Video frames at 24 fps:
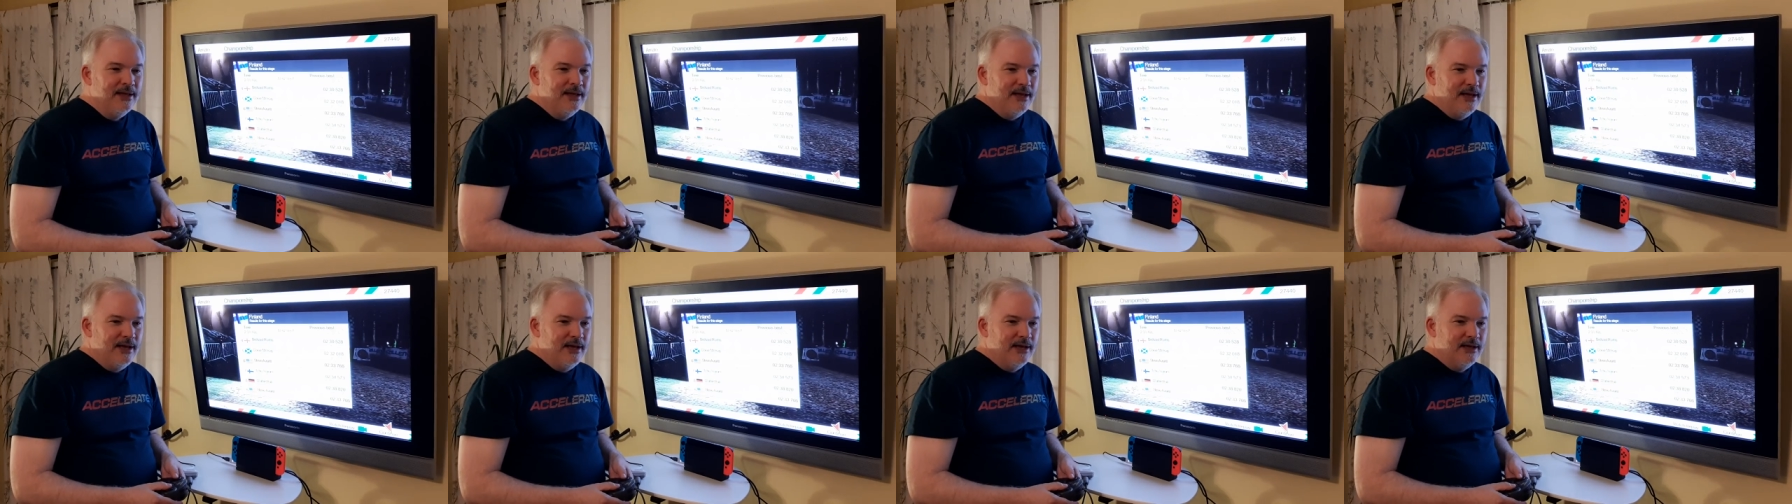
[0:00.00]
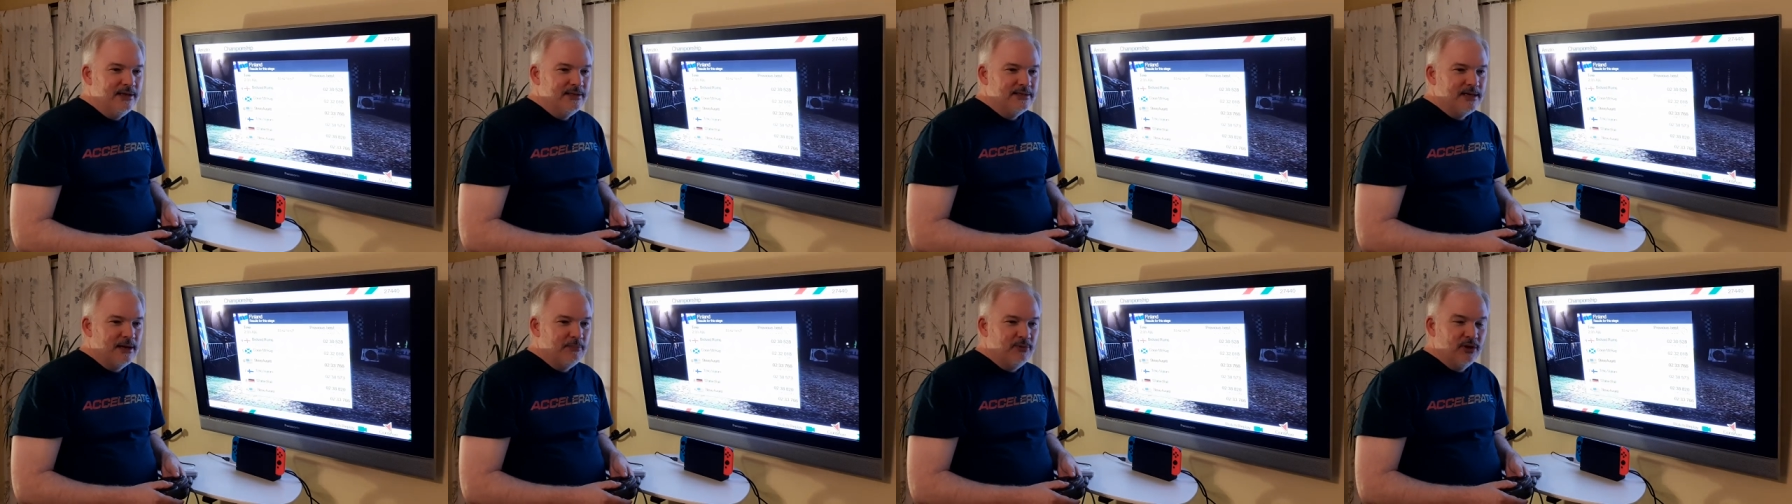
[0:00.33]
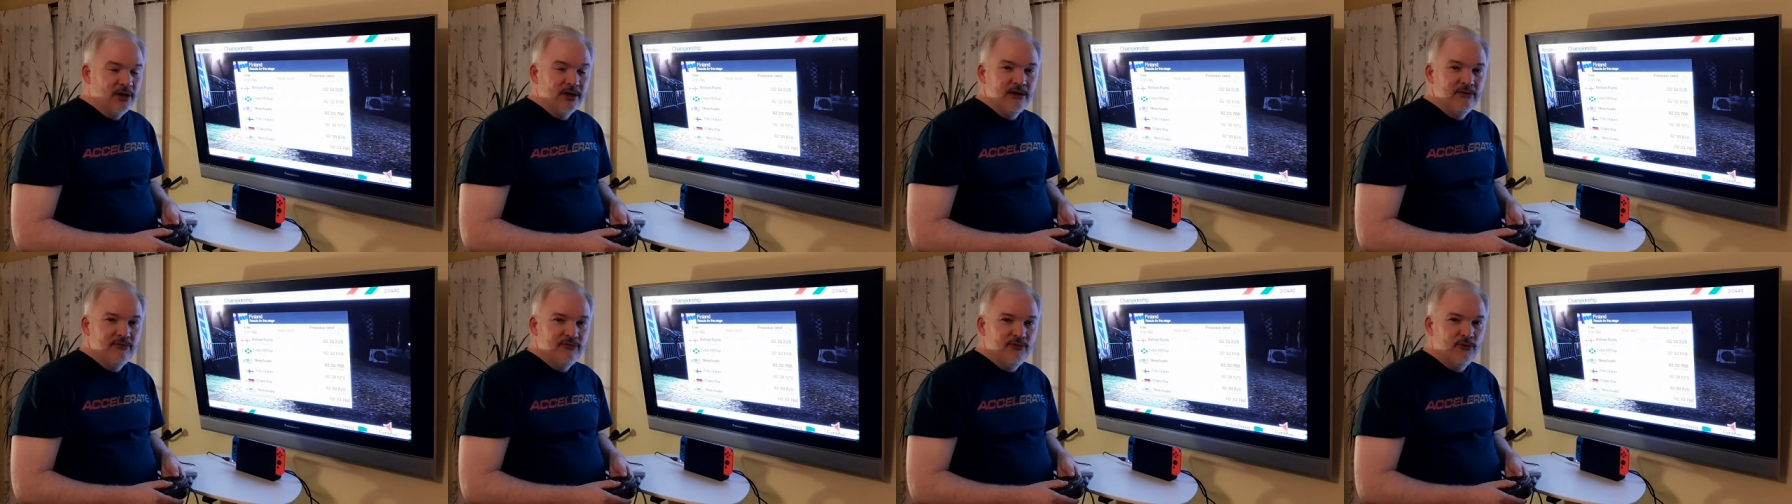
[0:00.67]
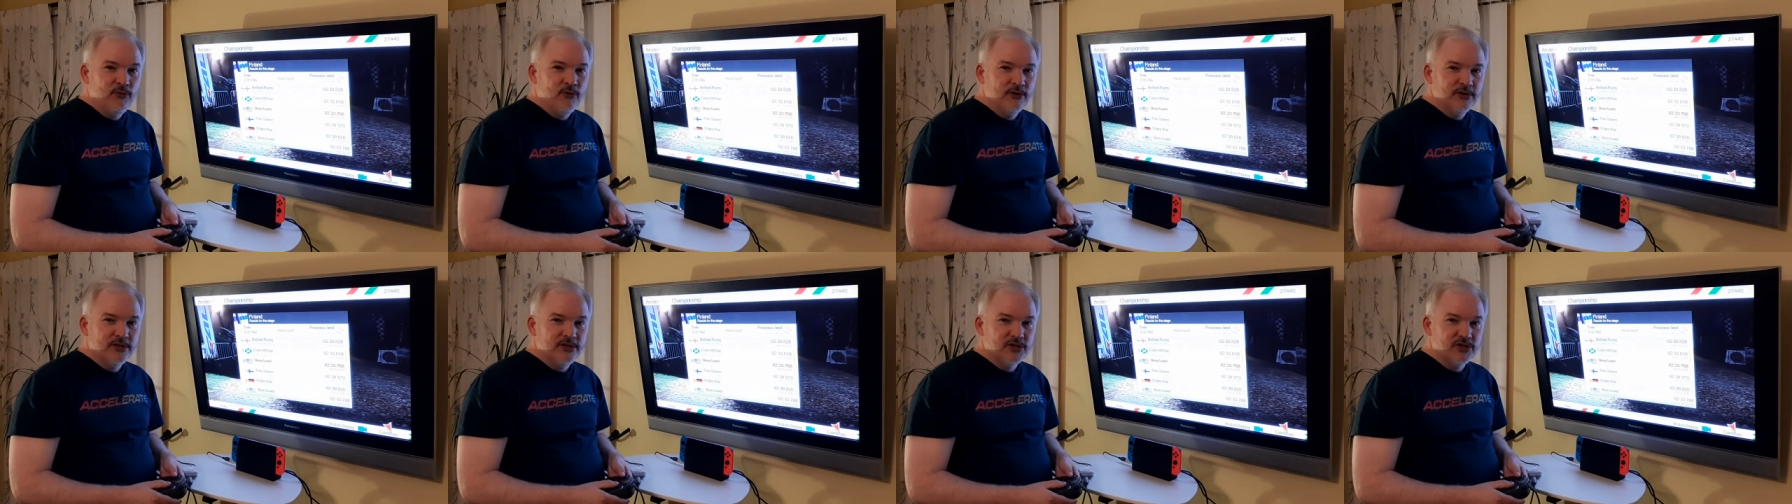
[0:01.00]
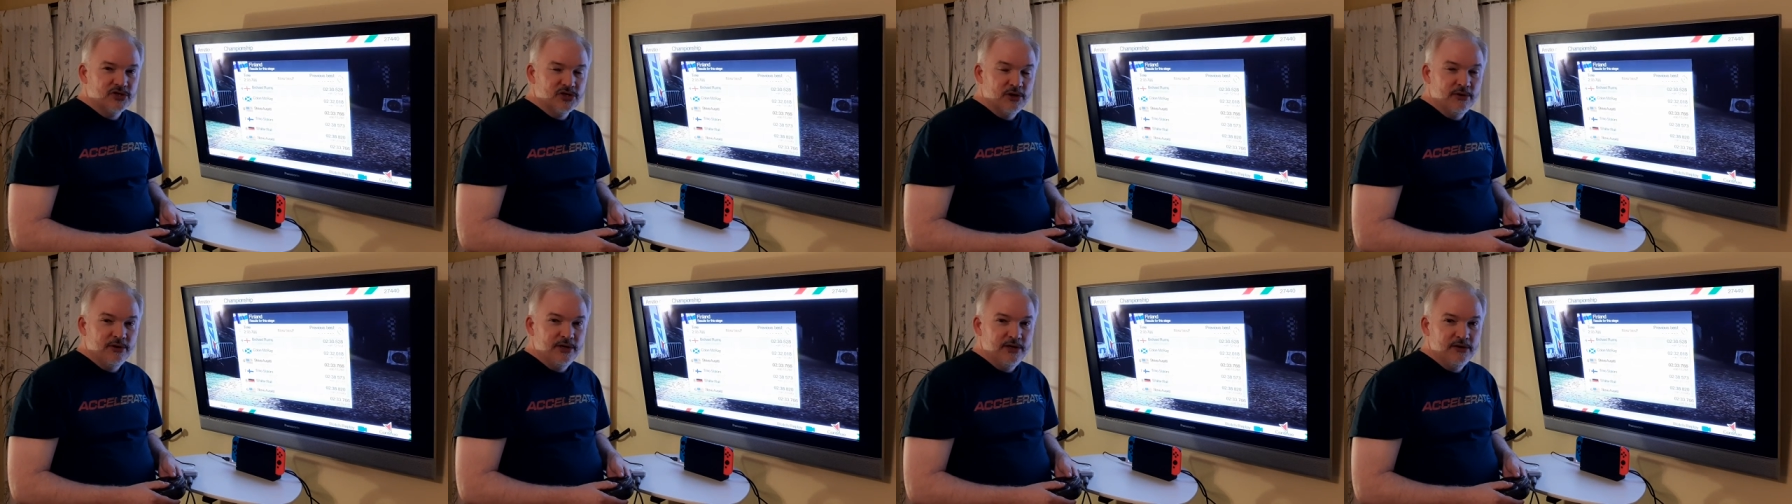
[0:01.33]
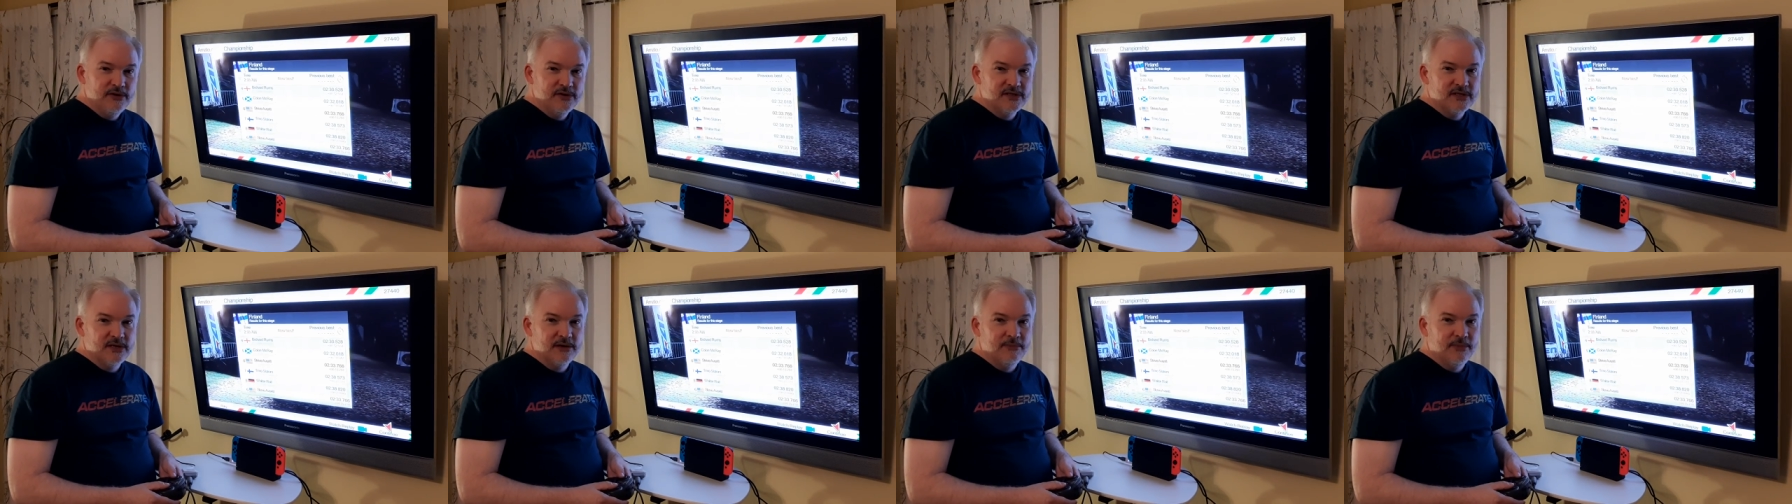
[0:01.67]
And I'm looking forward to showing
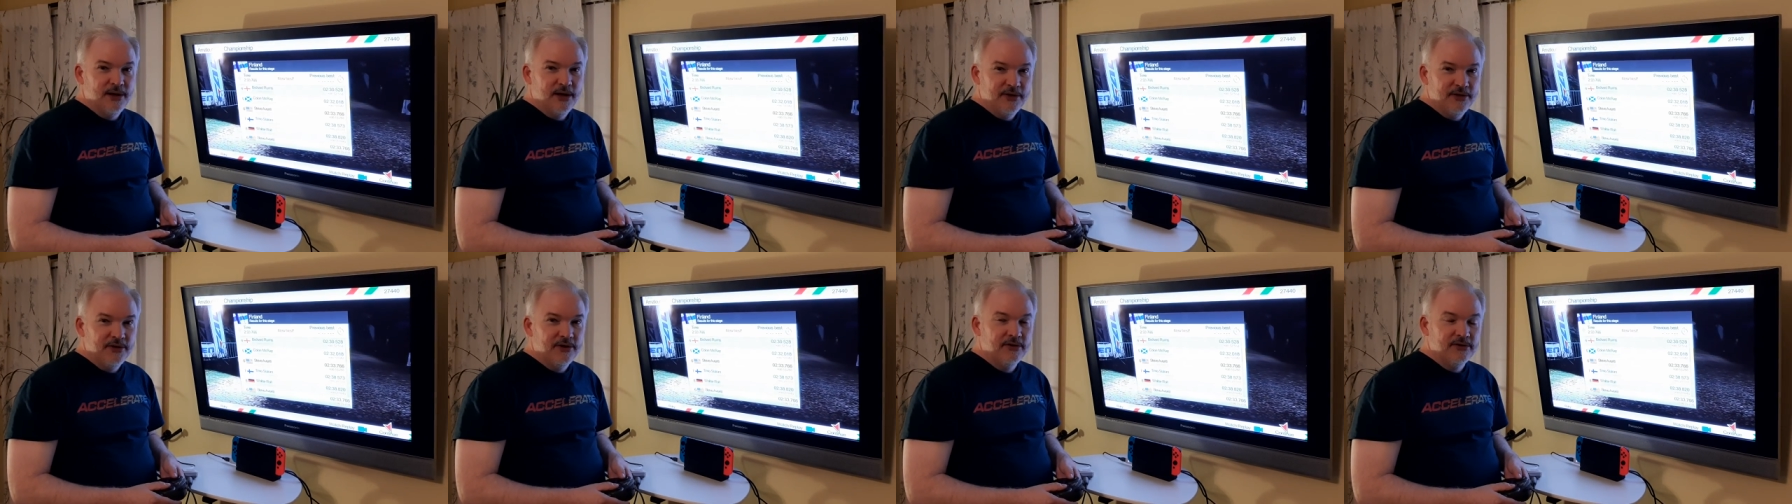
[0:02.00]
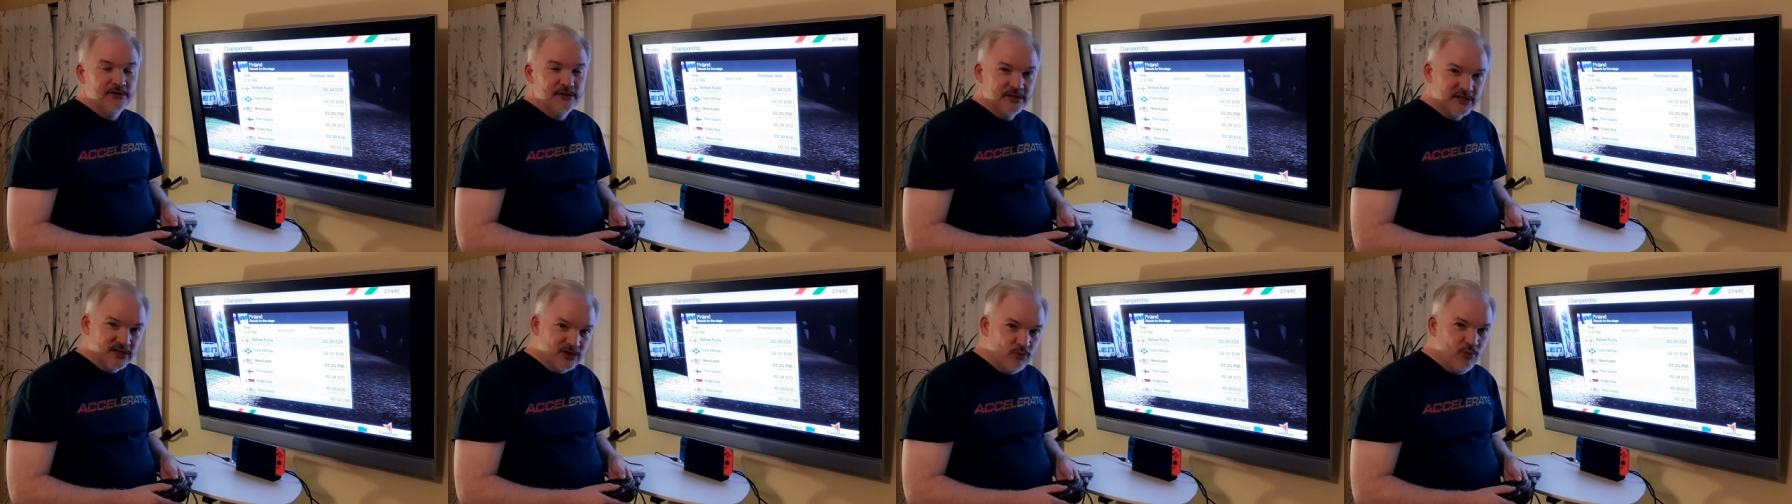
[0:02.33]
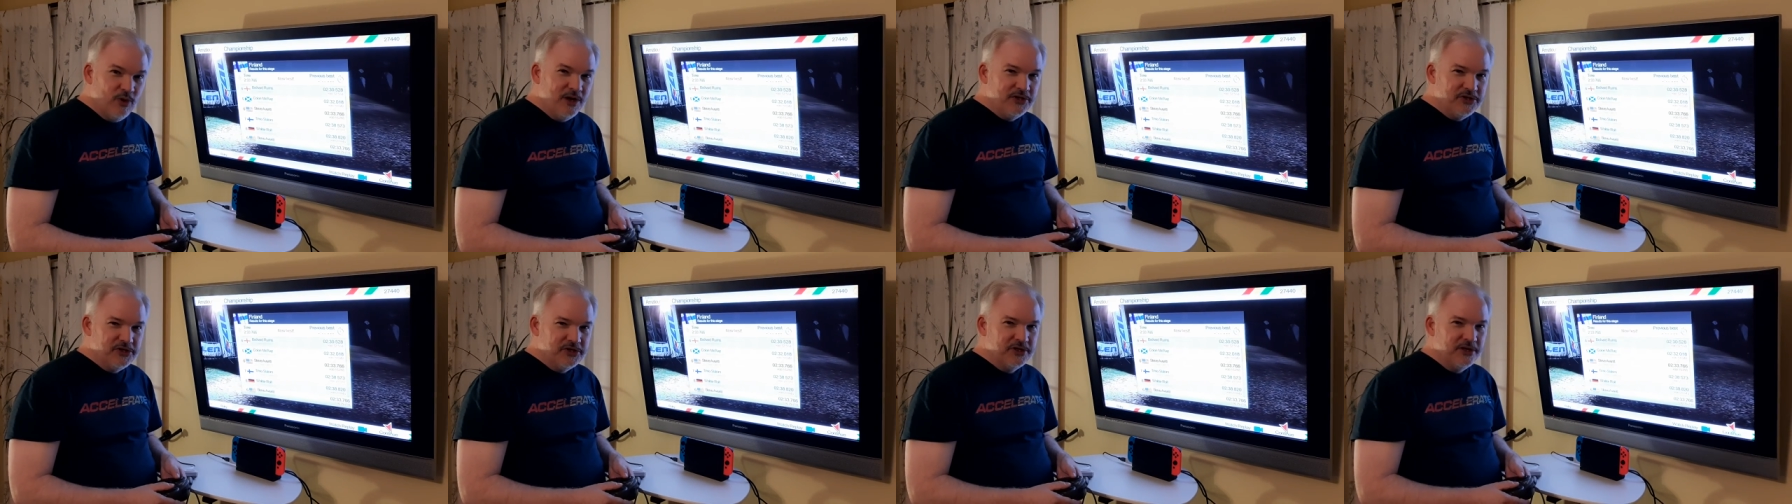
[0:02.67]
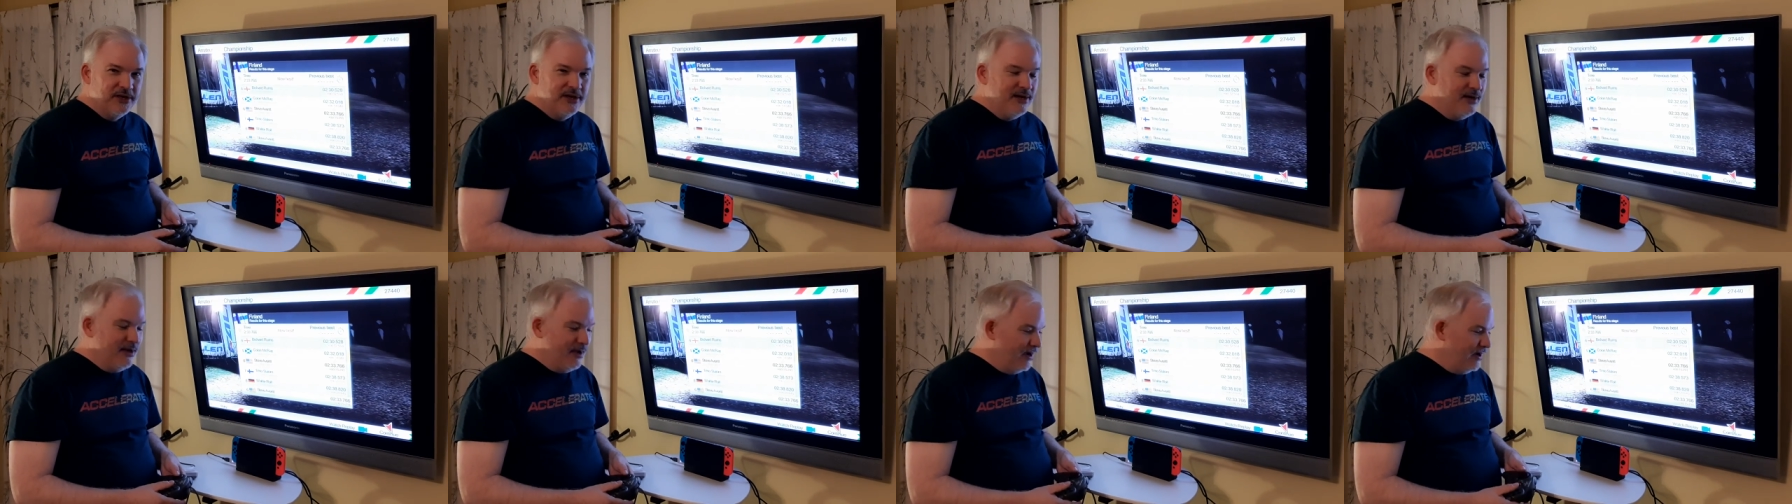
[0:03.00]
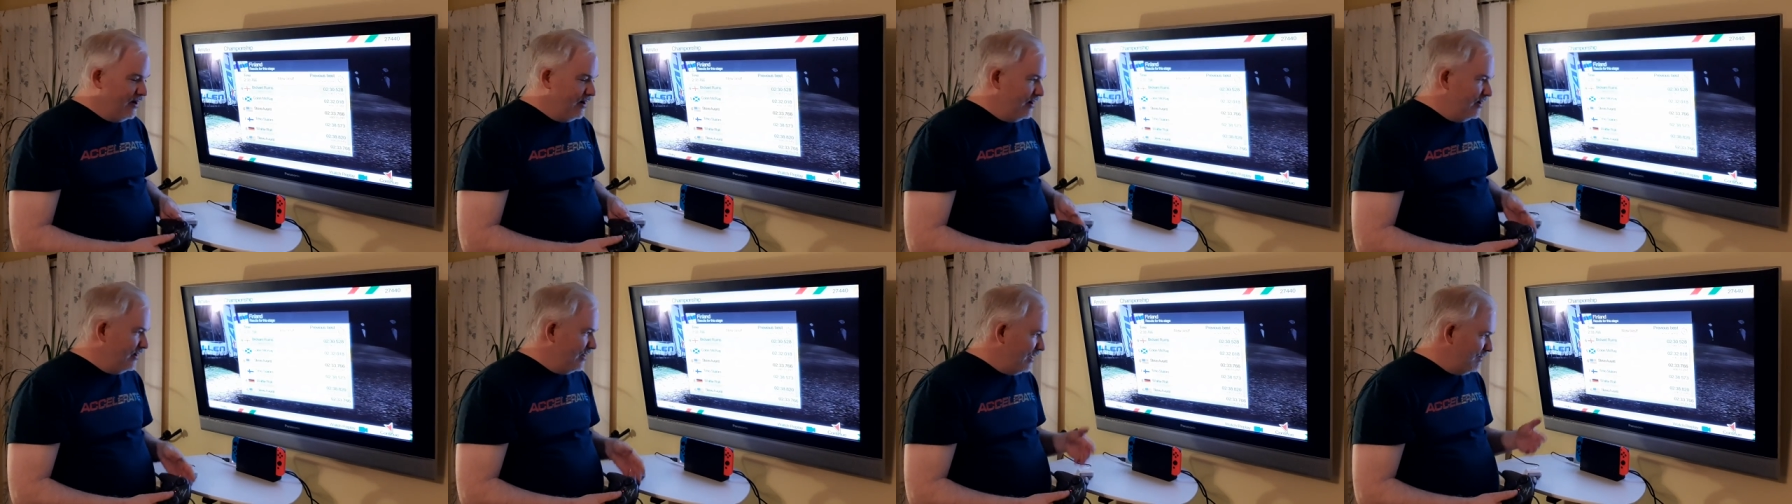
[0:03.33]
you some other Switch uh,